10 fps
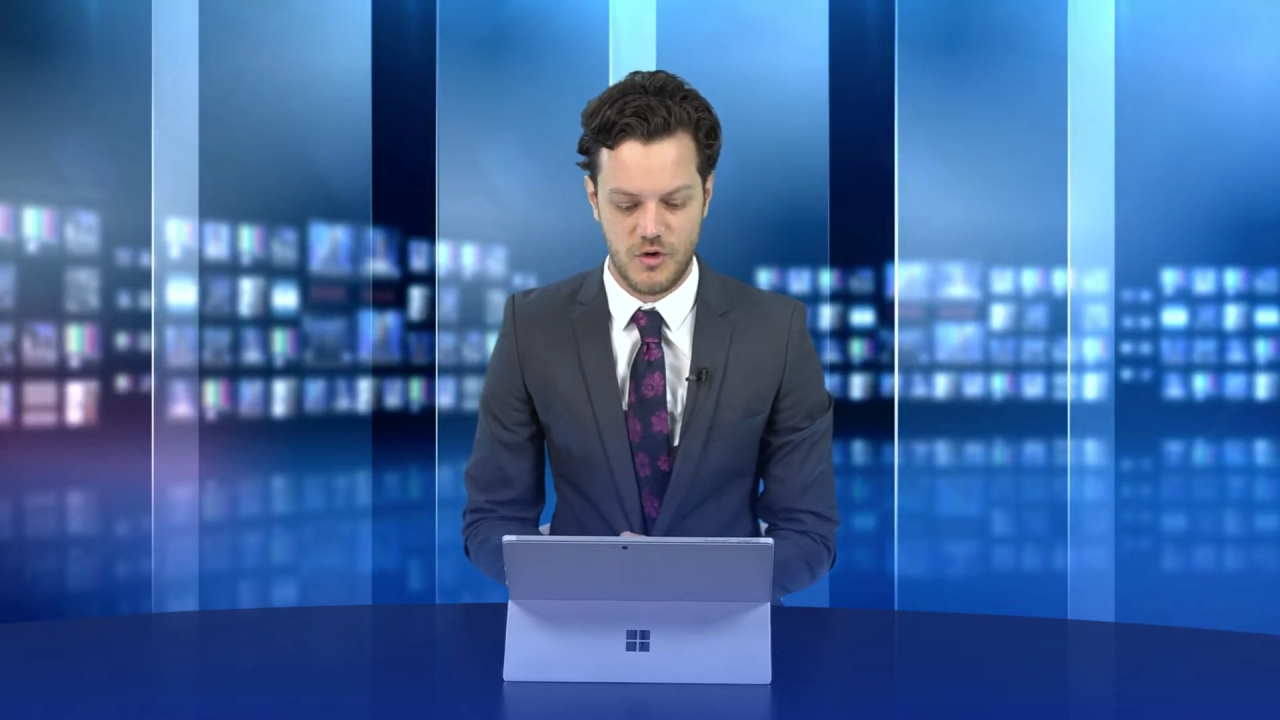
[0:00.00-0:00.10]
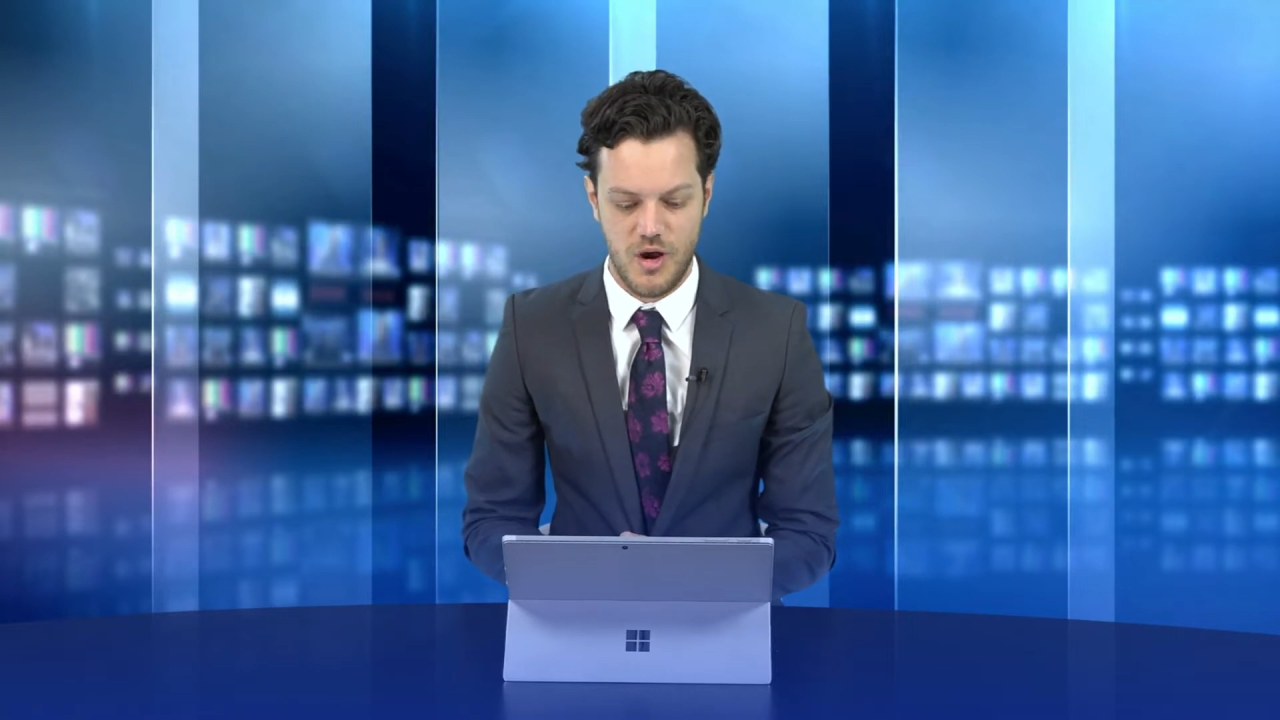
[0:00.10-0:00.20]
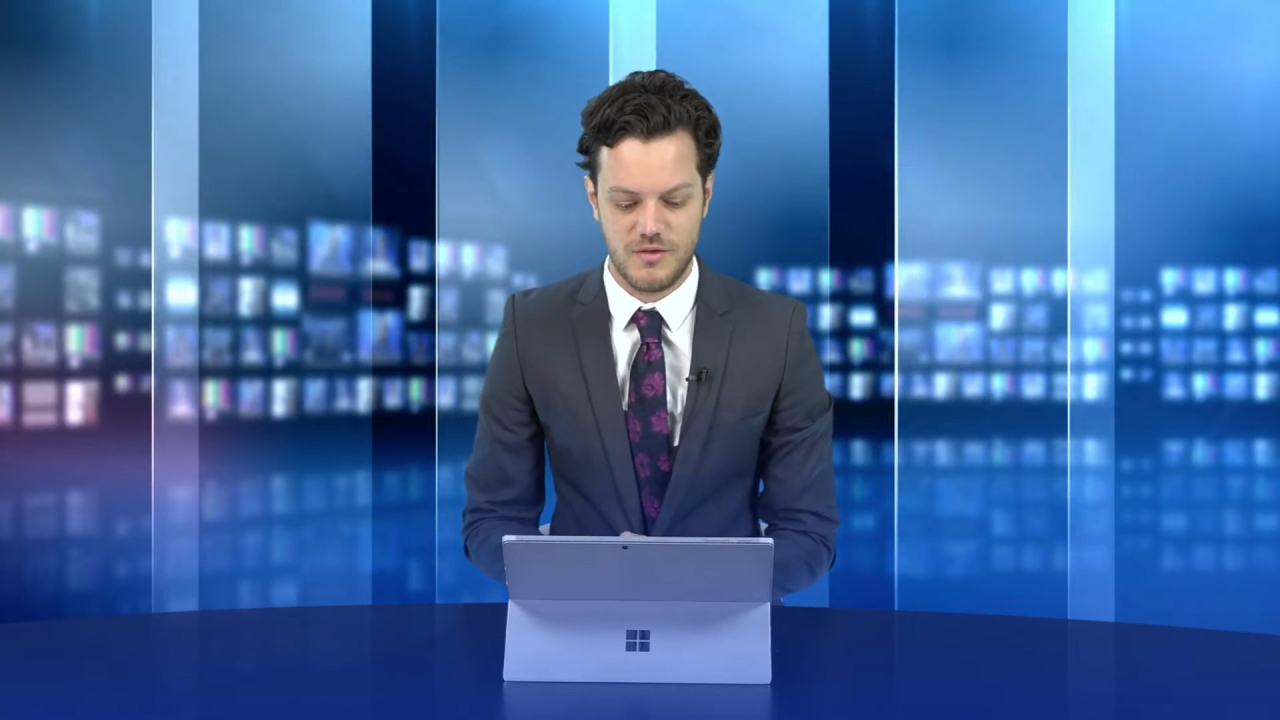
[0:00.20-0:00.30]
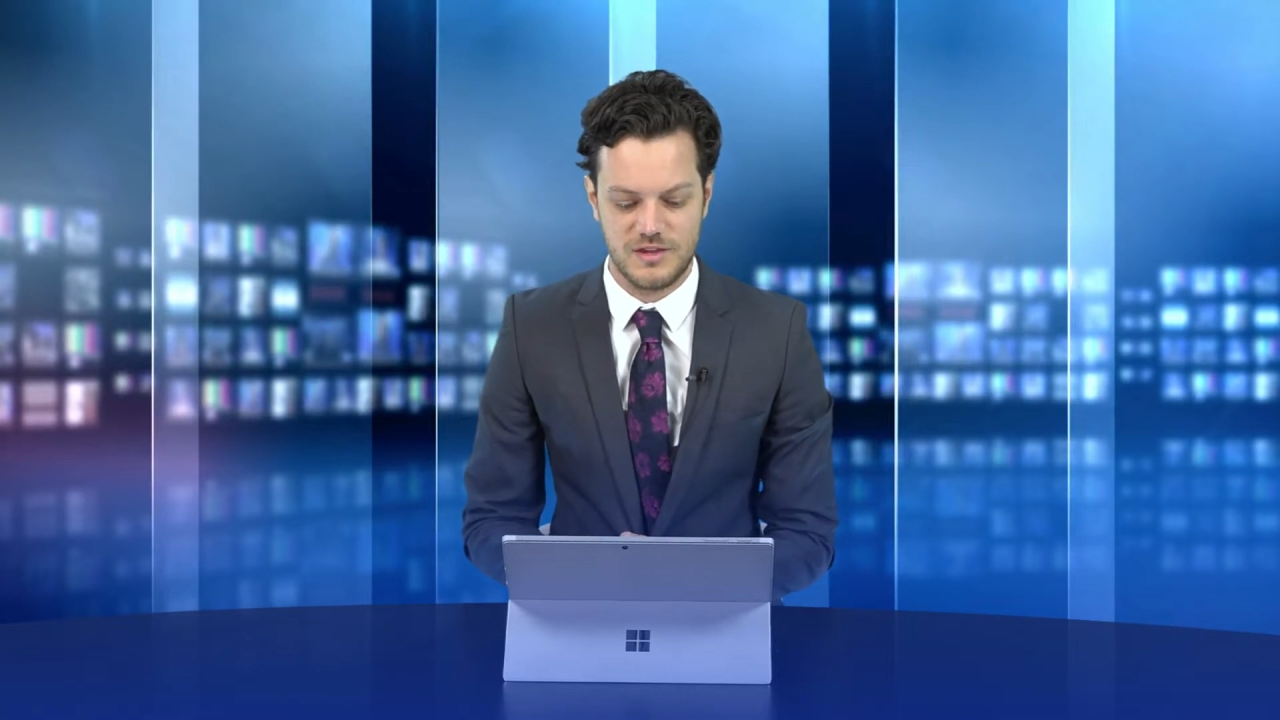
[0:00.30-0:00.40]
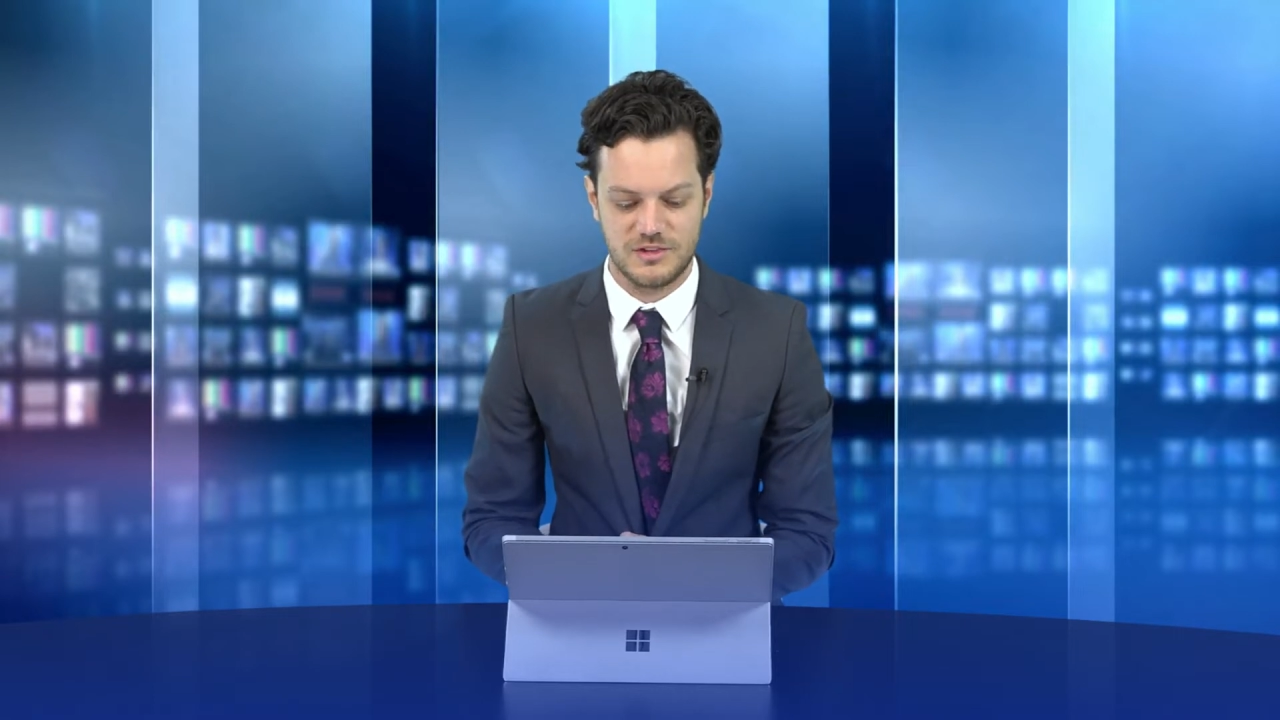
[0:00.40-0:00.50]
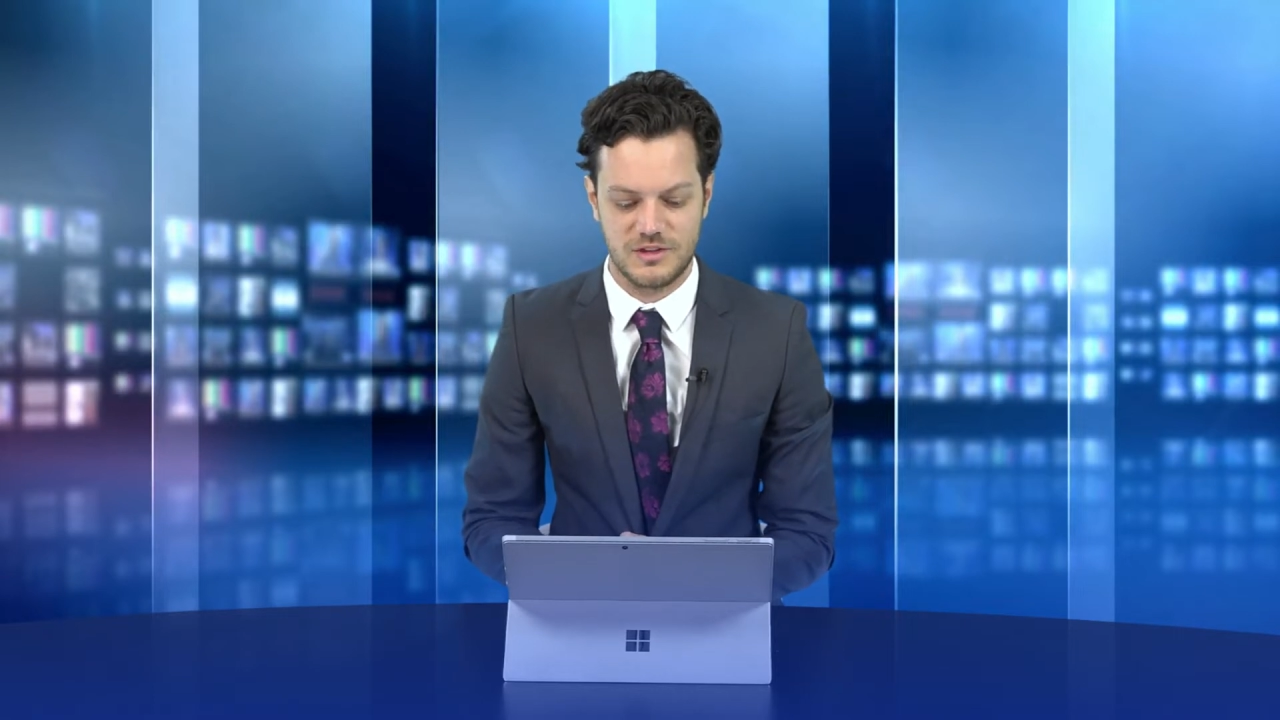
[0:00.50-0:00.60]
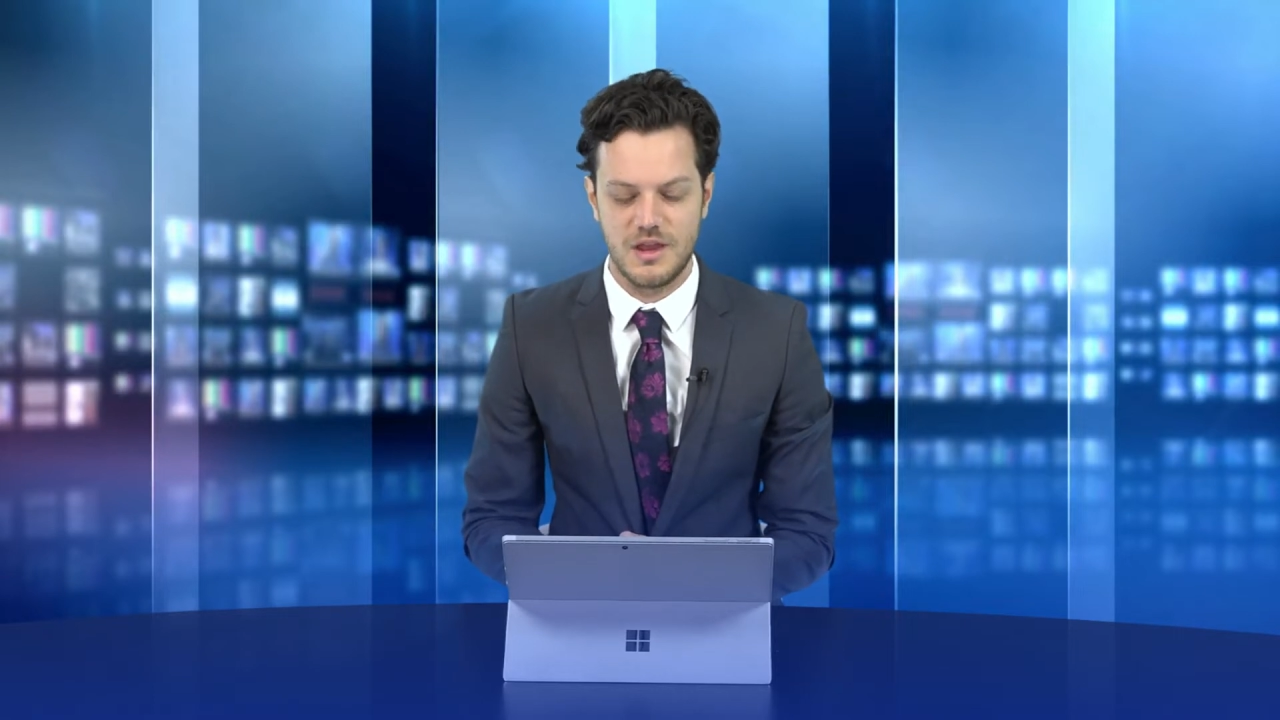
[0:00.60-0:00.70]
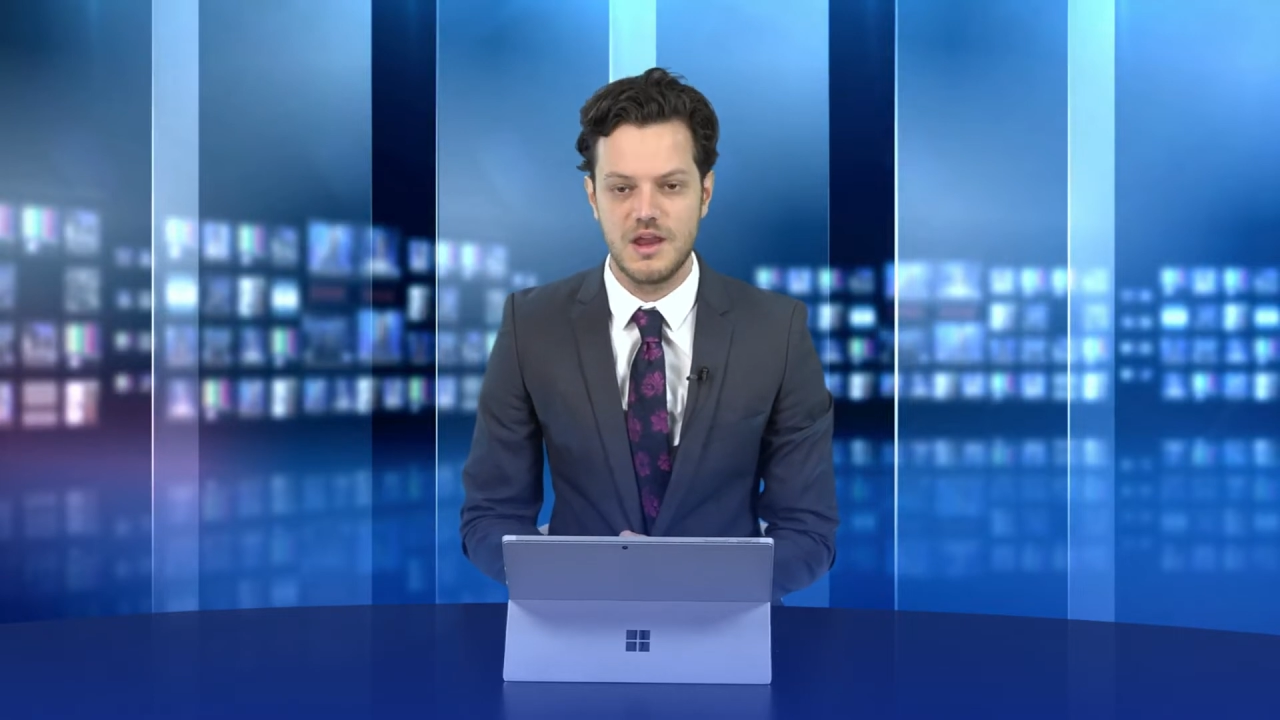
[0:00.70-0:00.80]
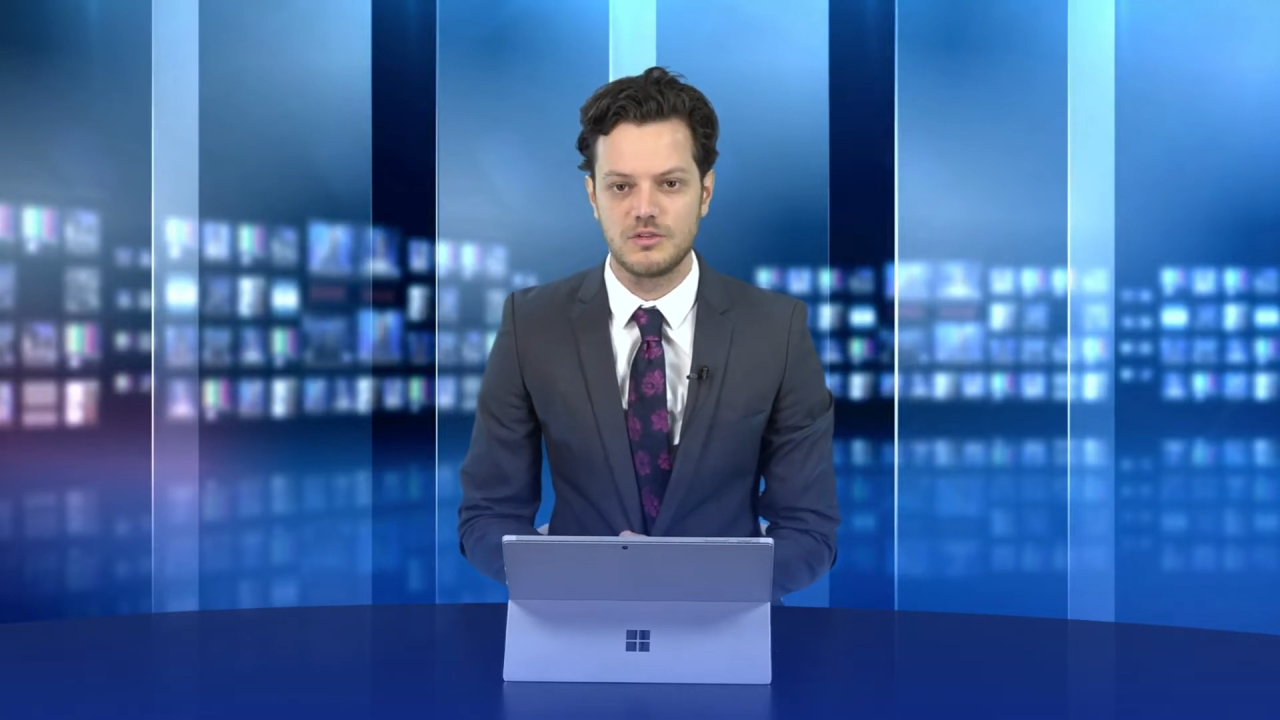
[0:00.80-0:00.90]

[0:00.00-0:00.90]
Frieresque.